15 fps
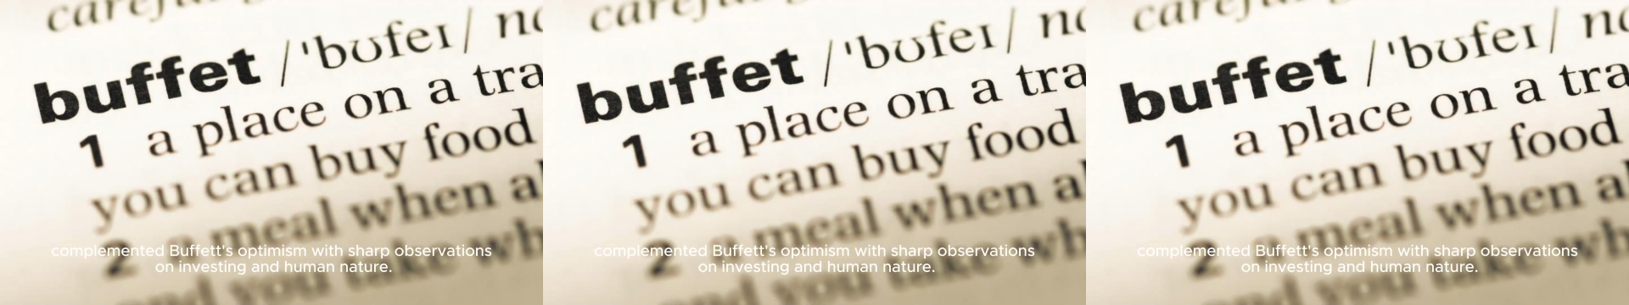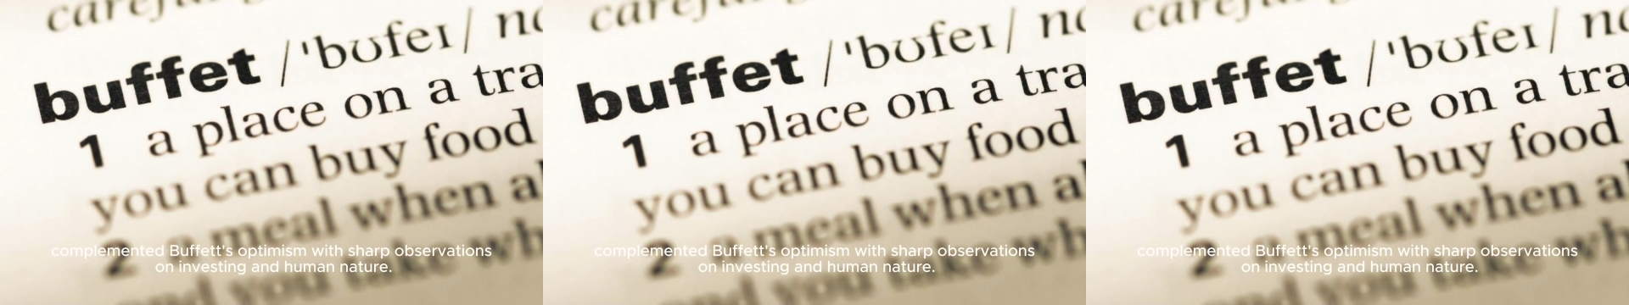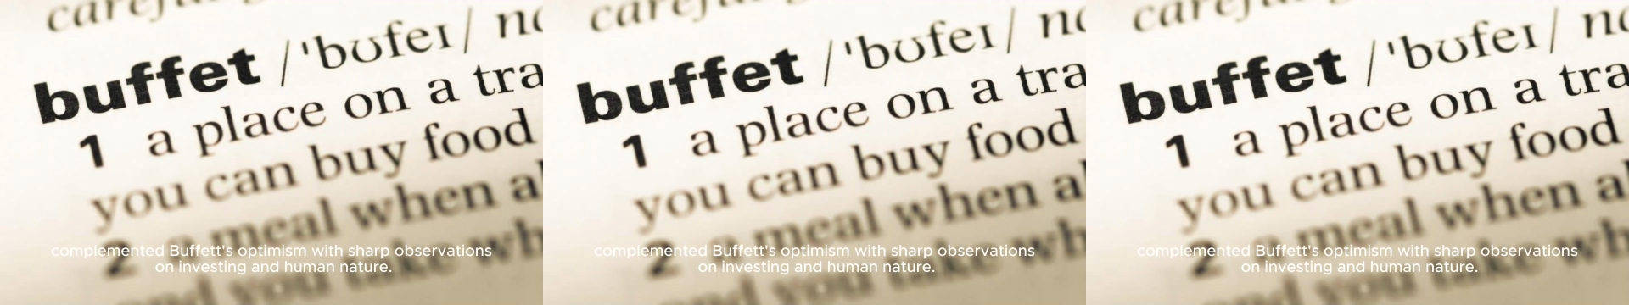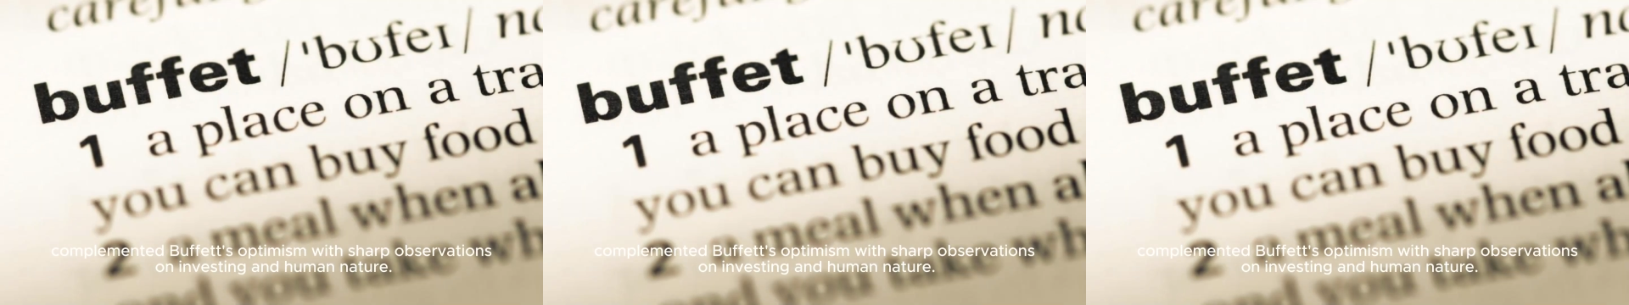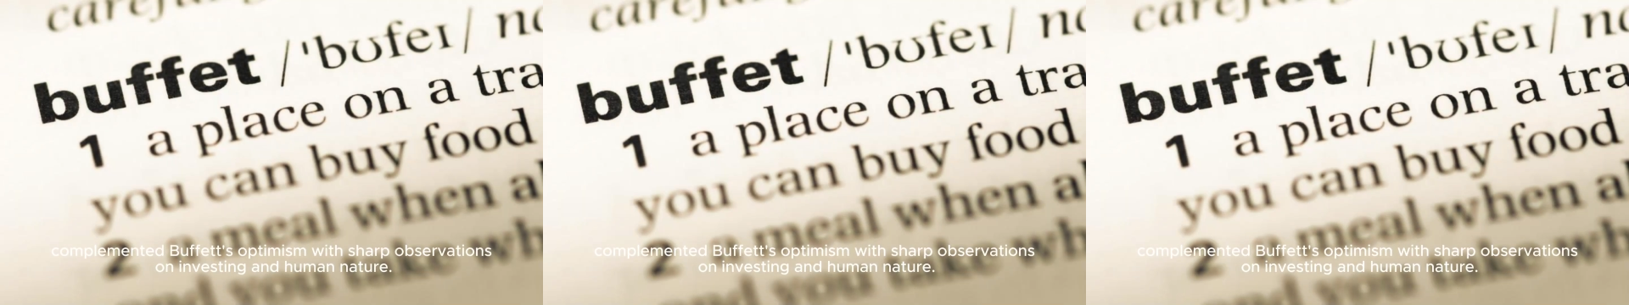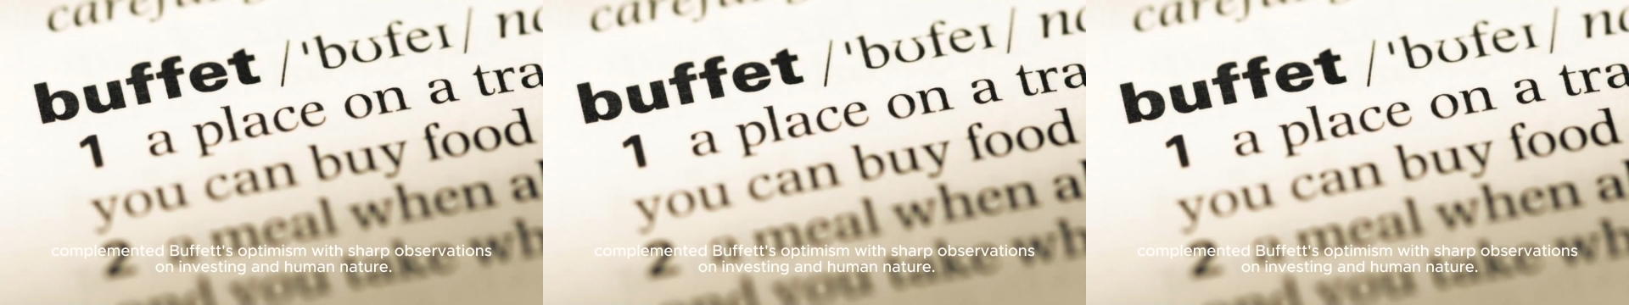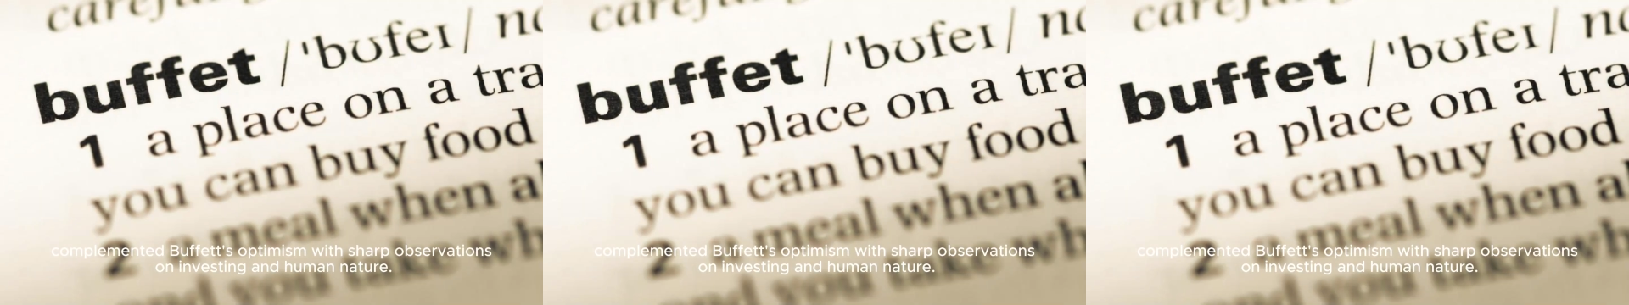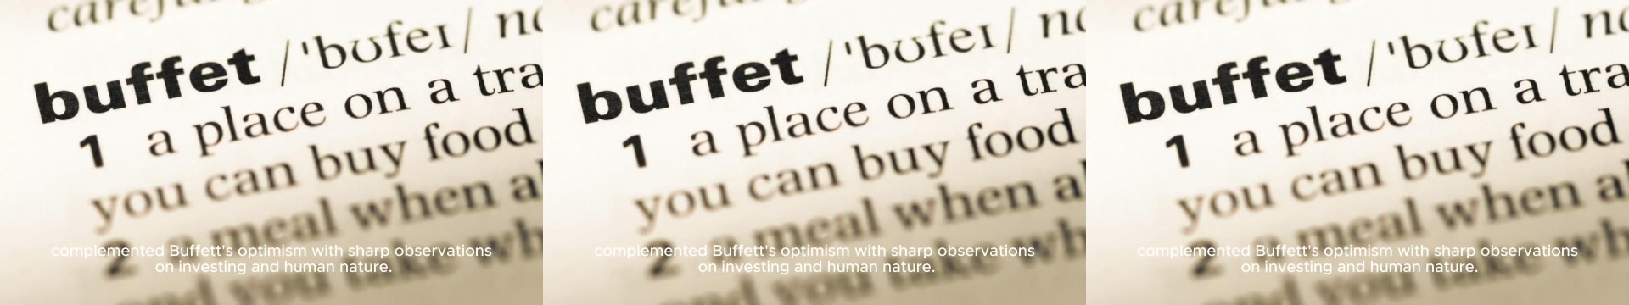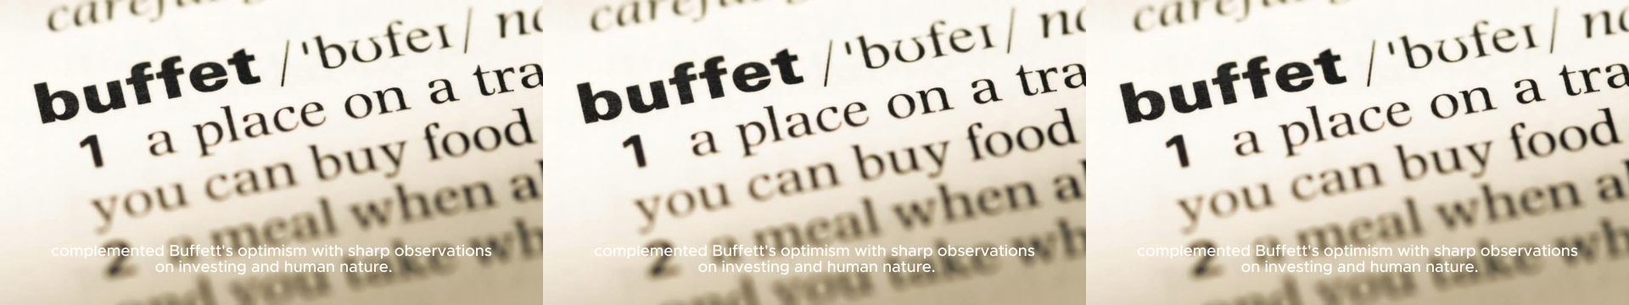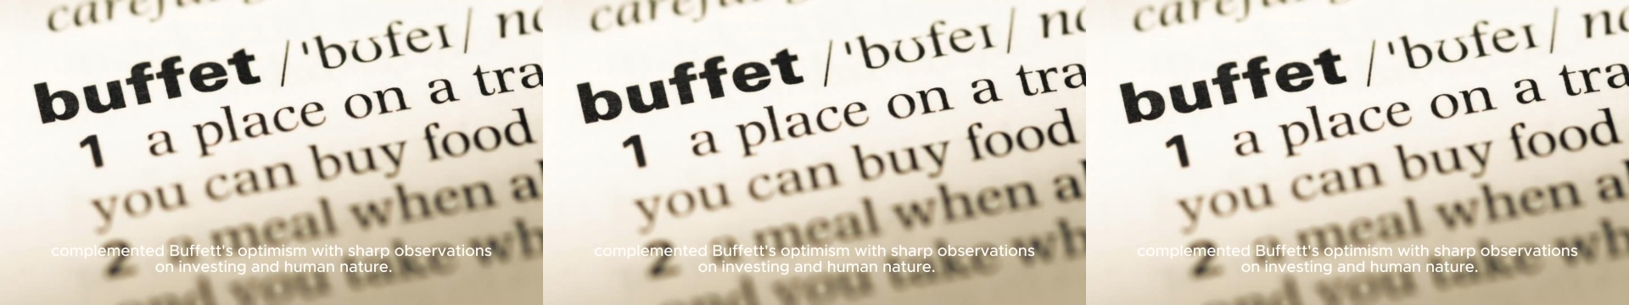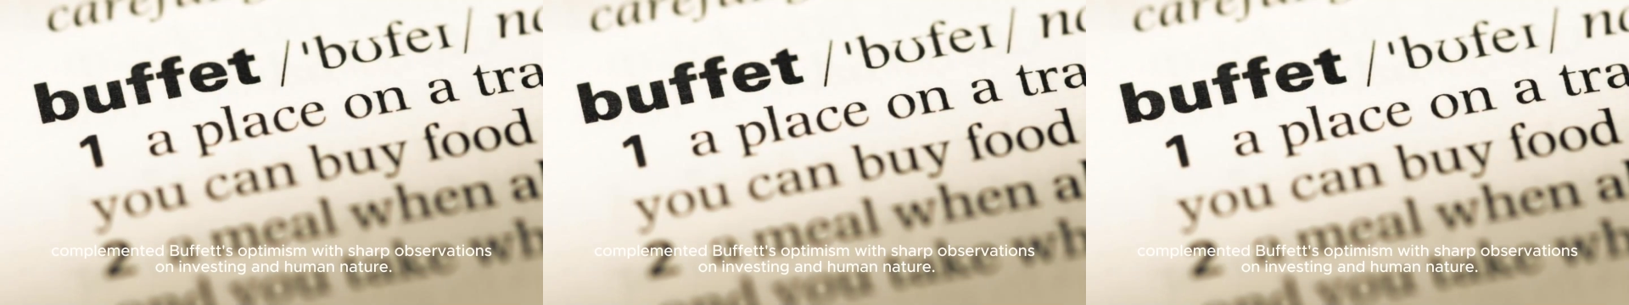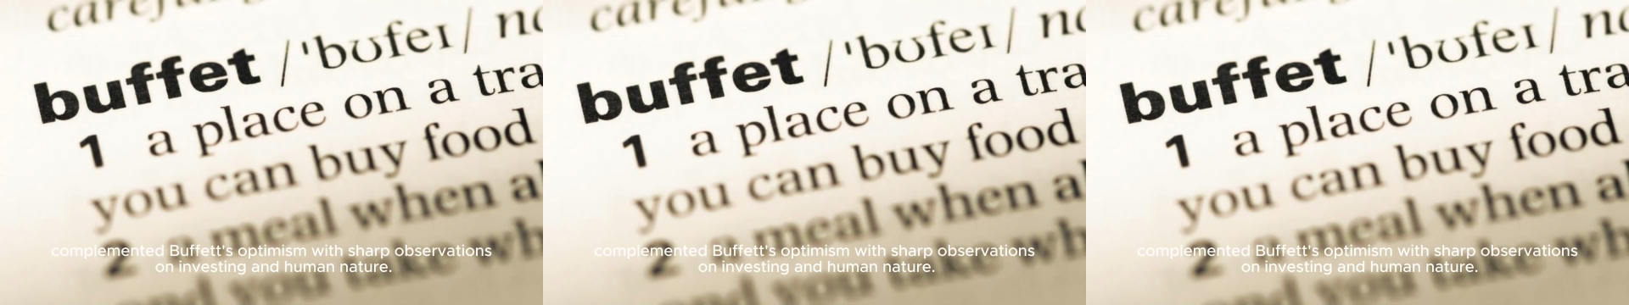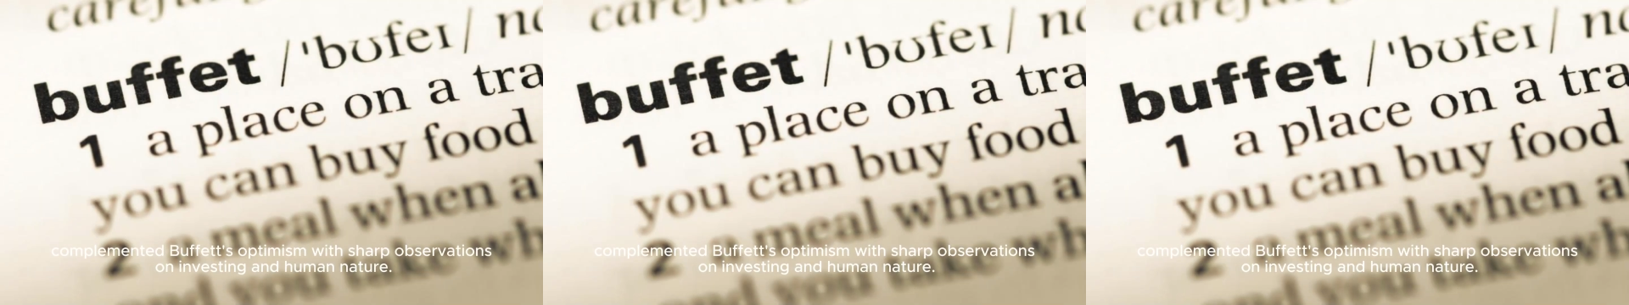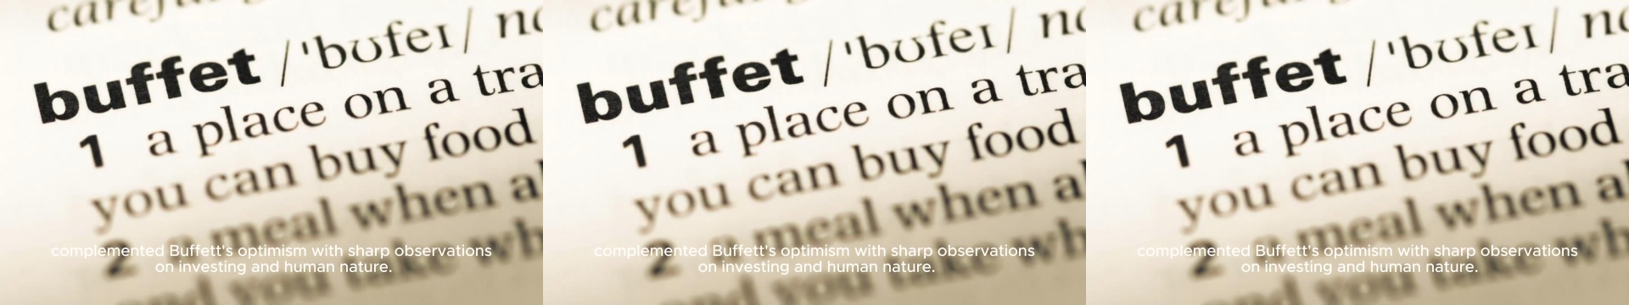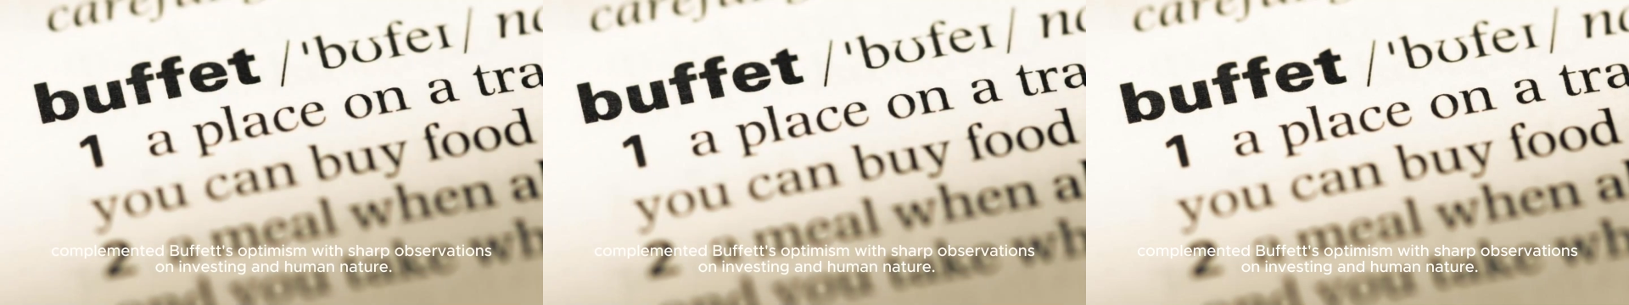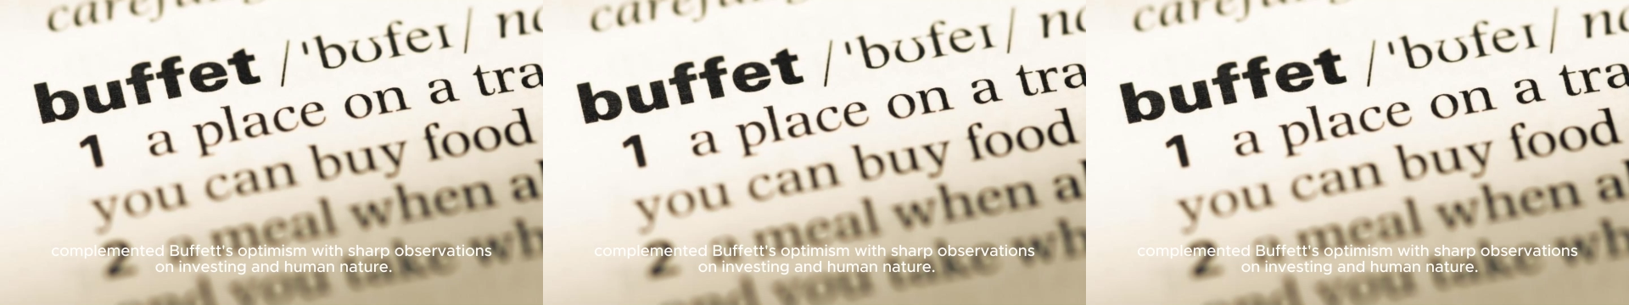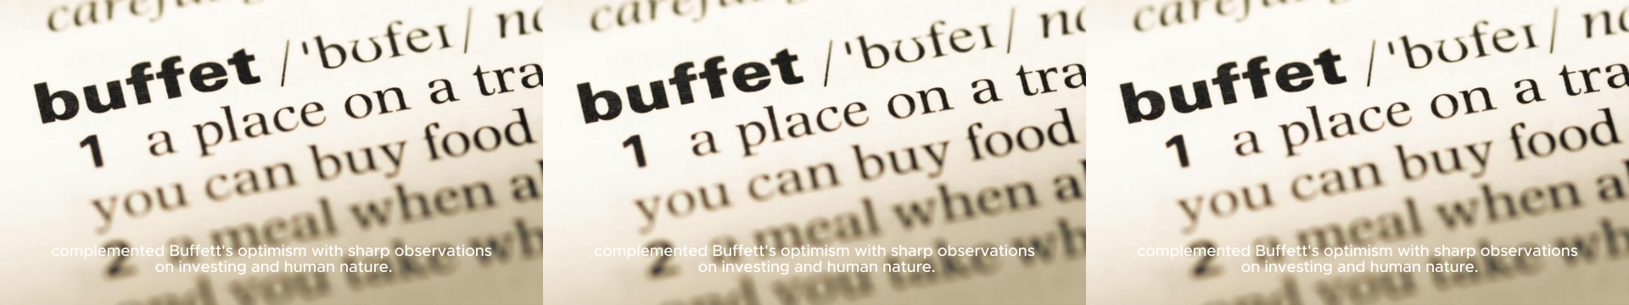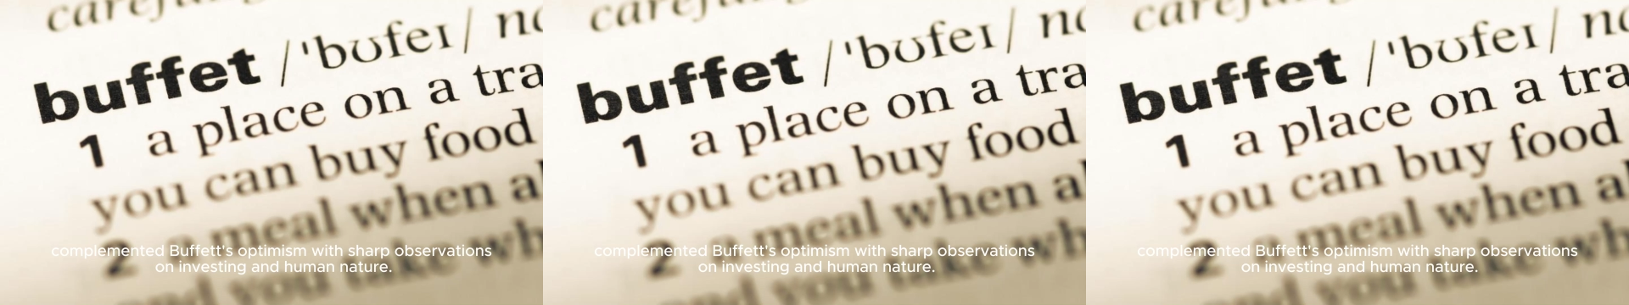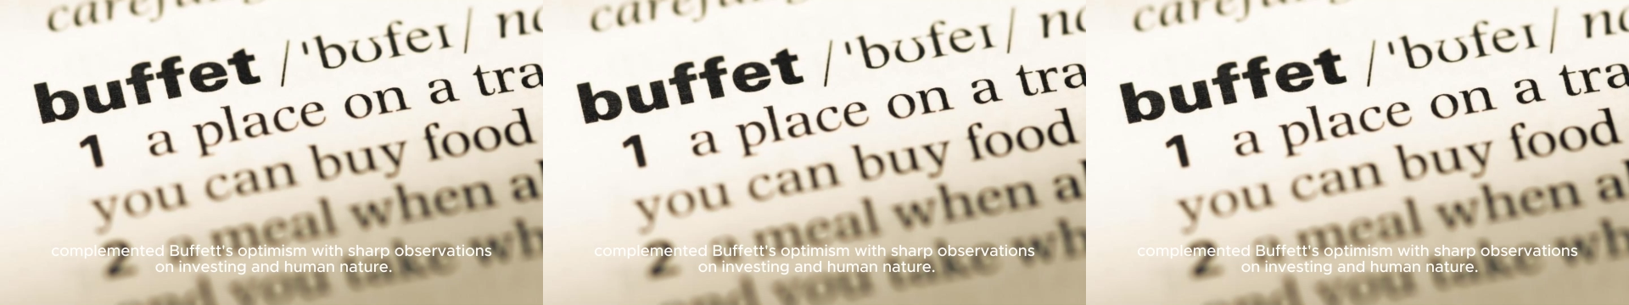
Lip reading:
(no speaker visible)